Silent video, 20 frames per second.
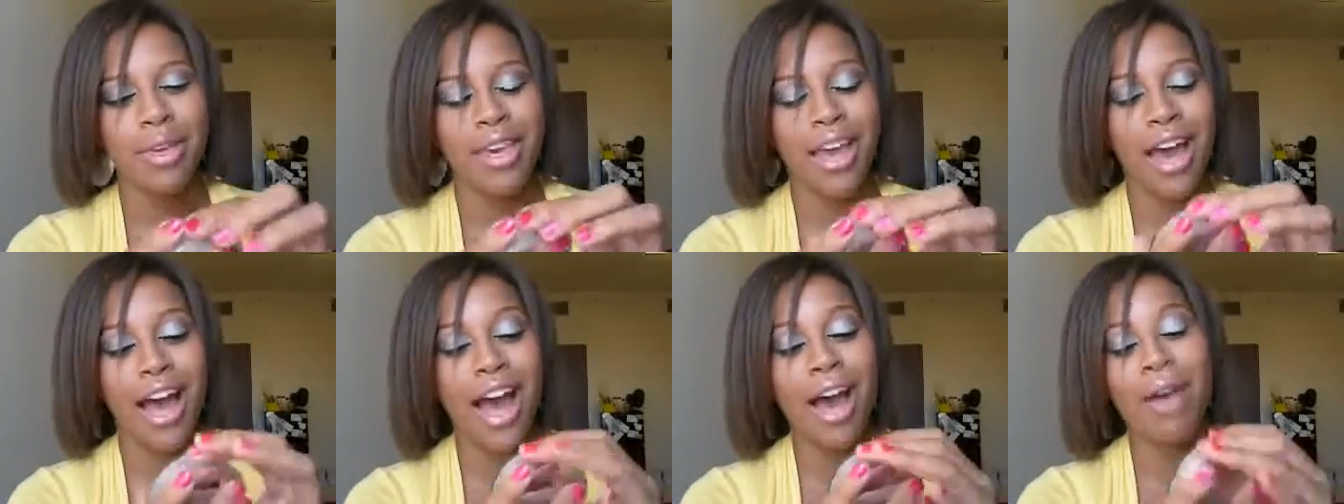
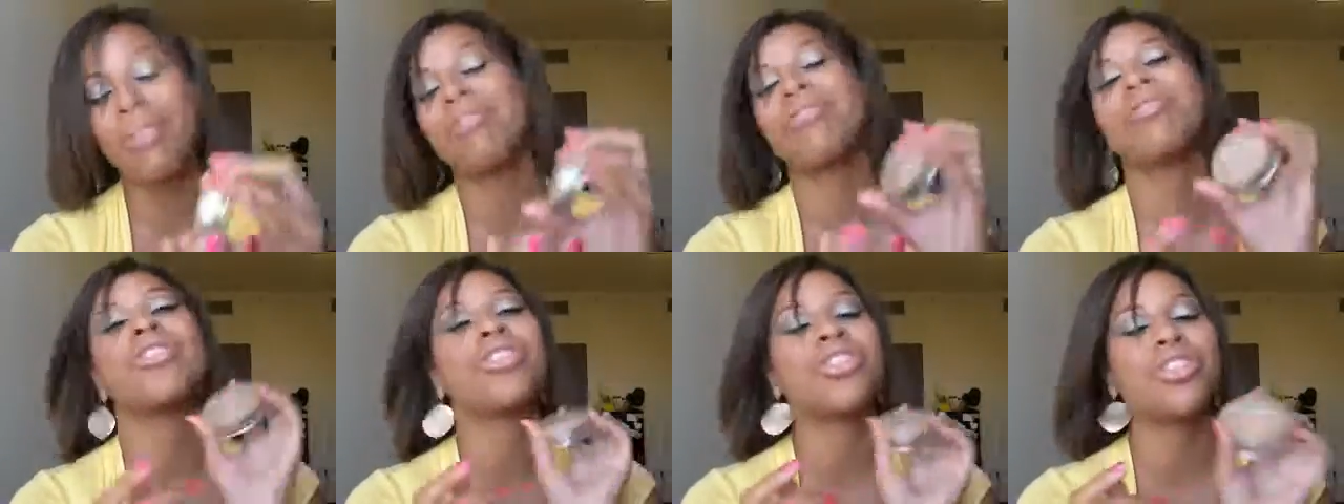But yeah,
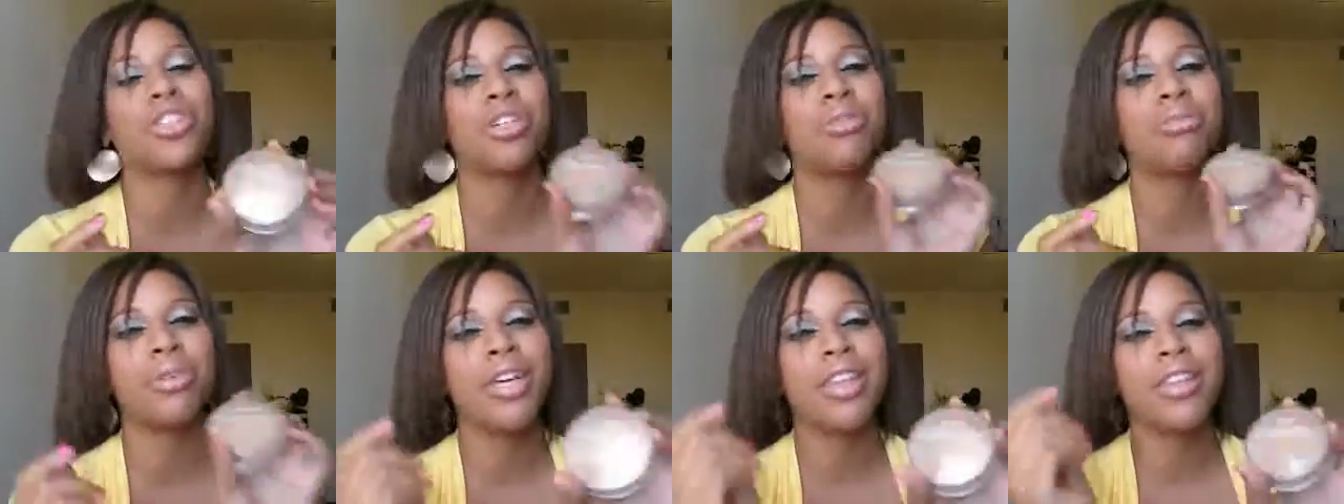I would for
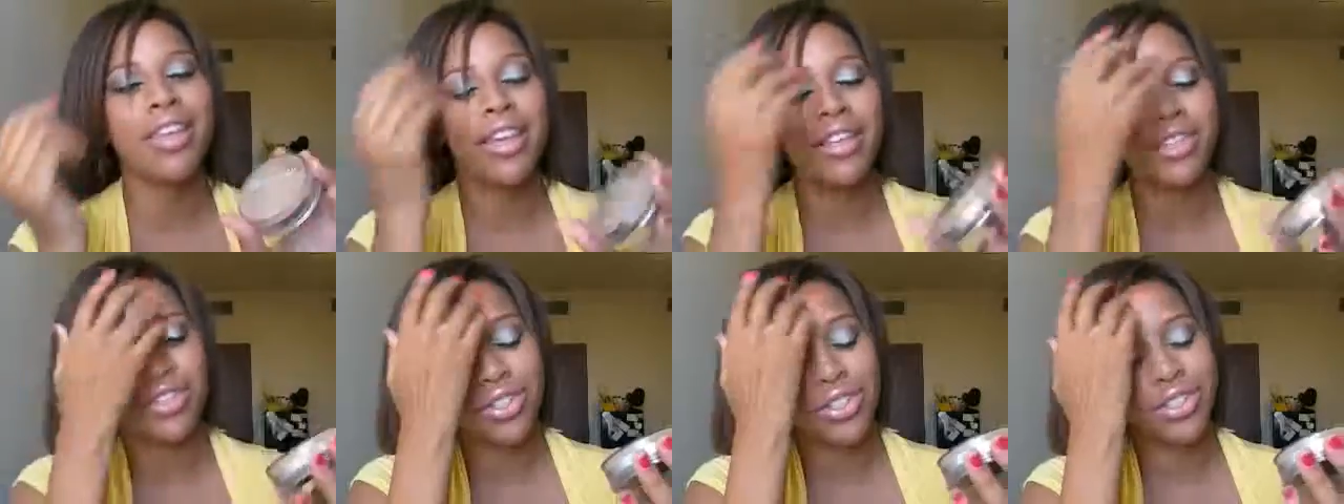sure bring
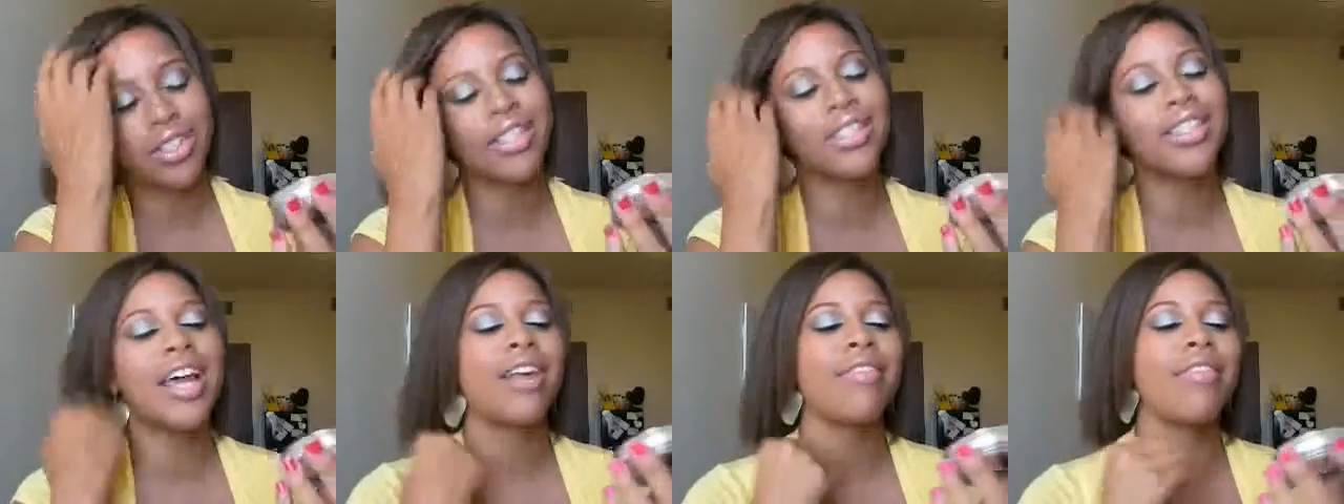this just
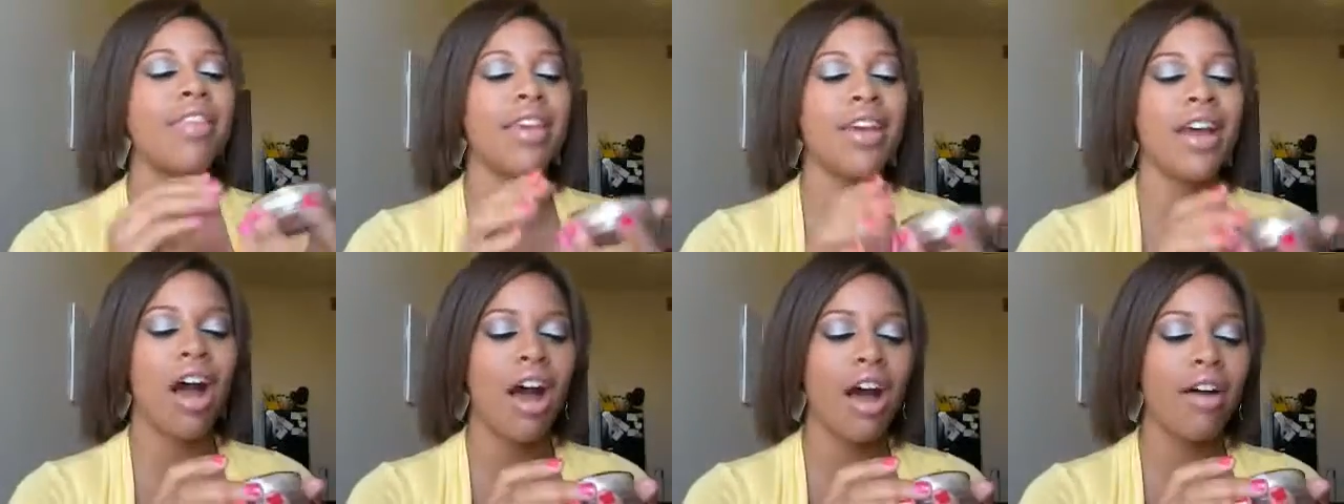to set
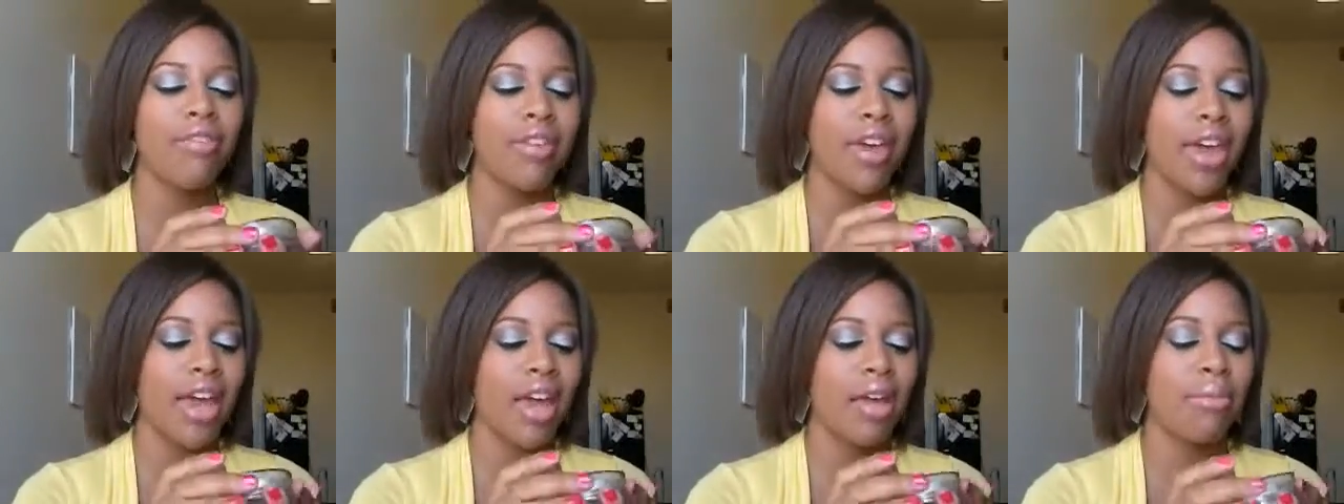everything
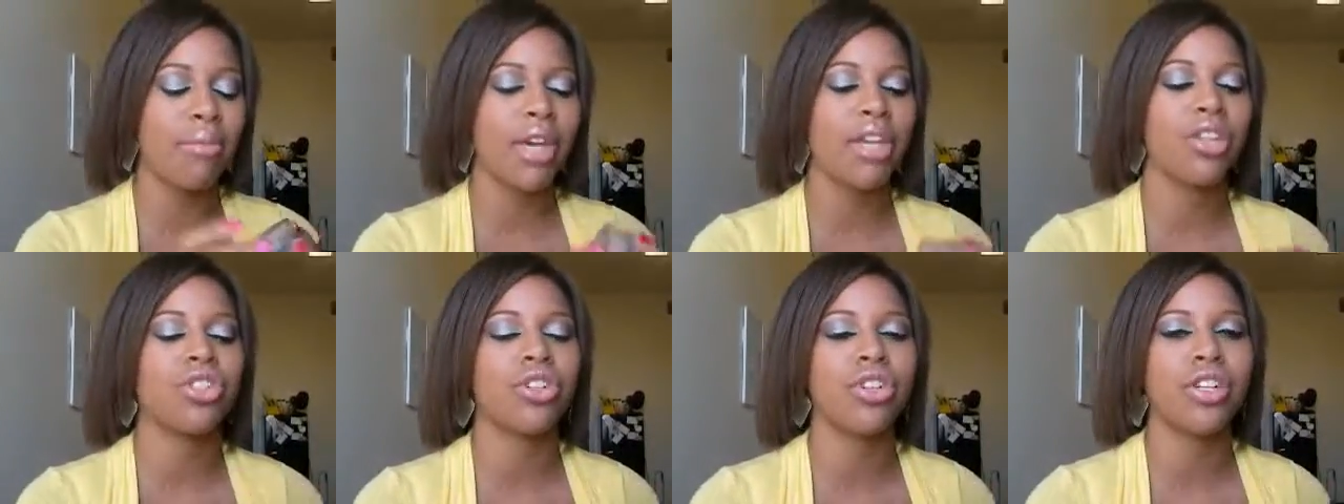off and
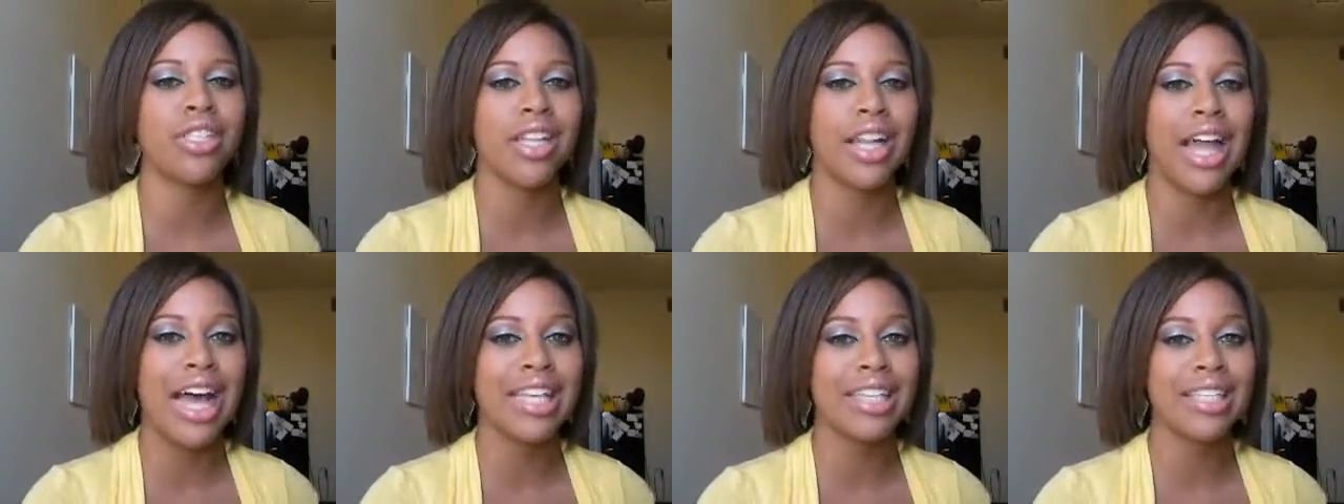make sure
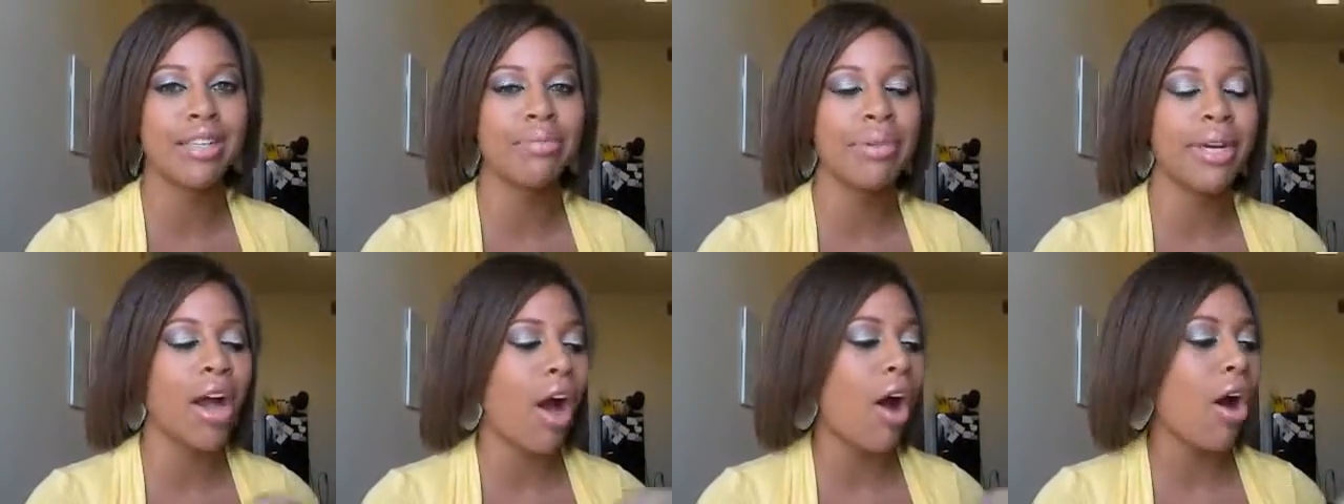it's
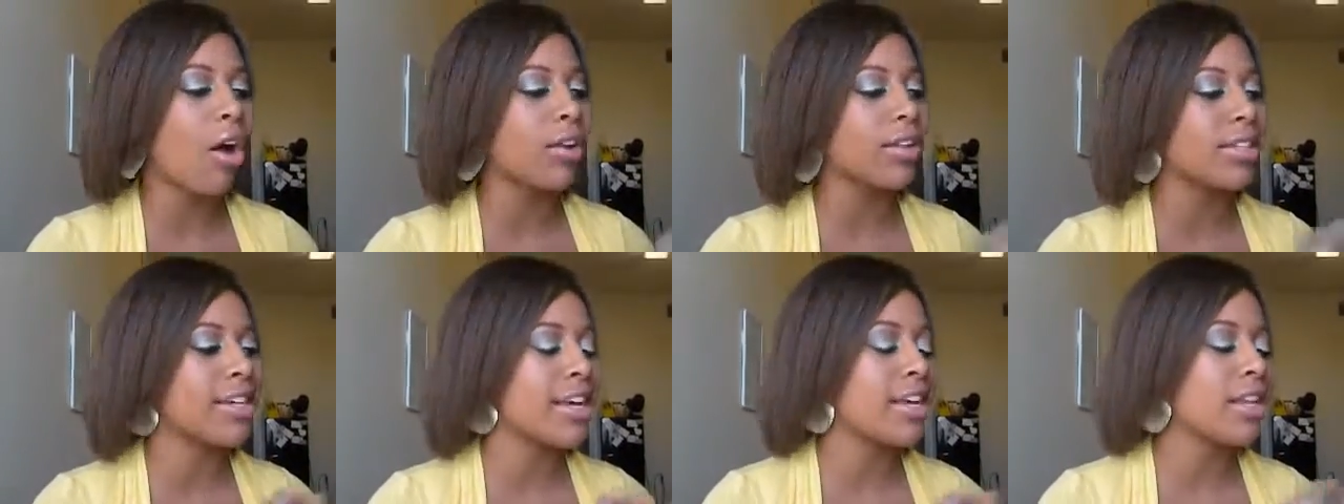lasting me
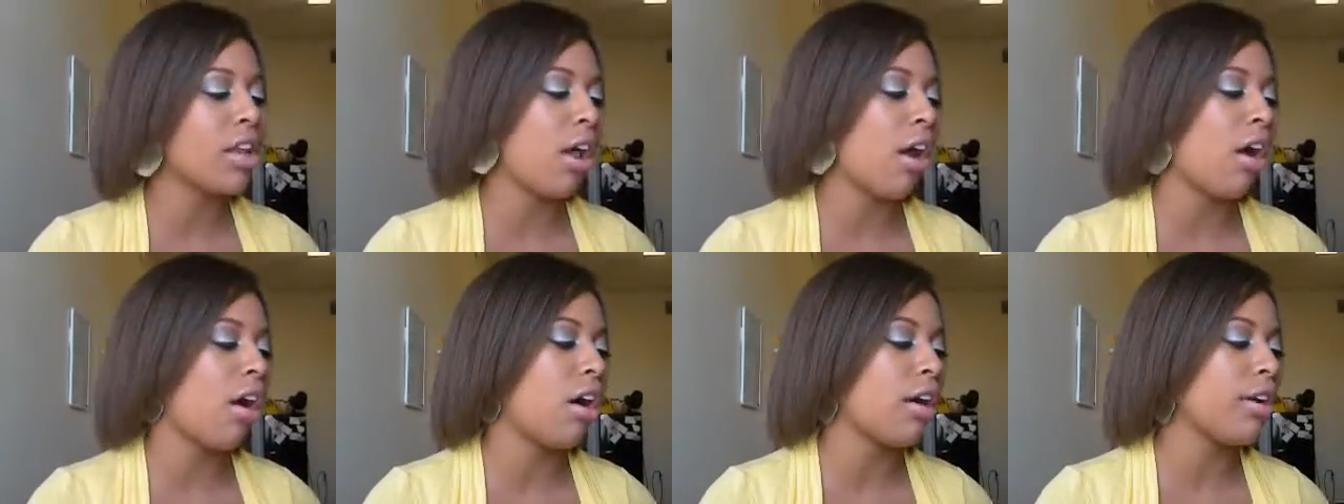all day
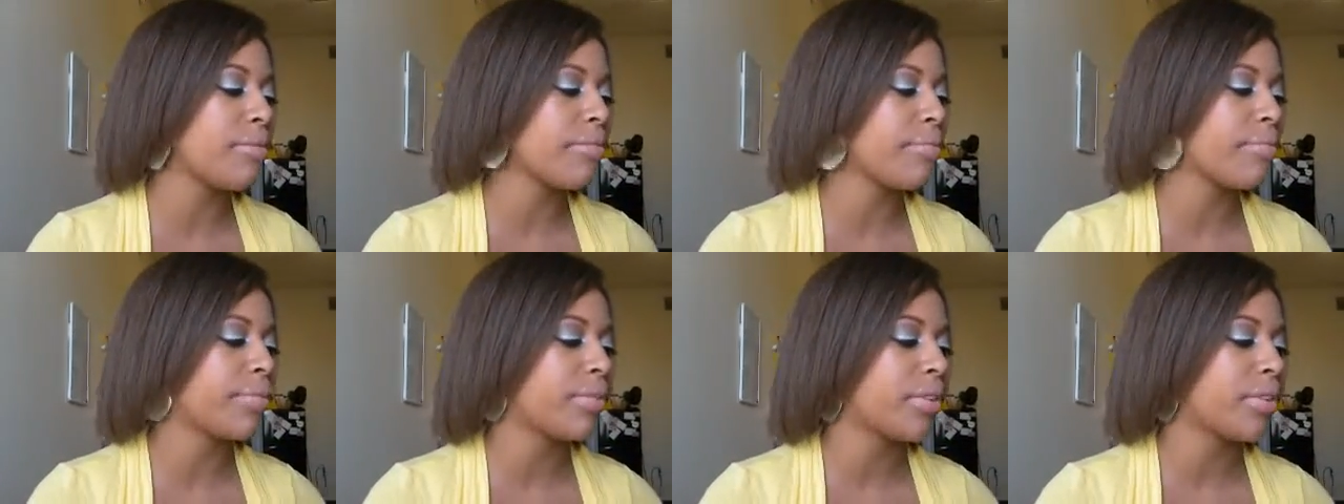long.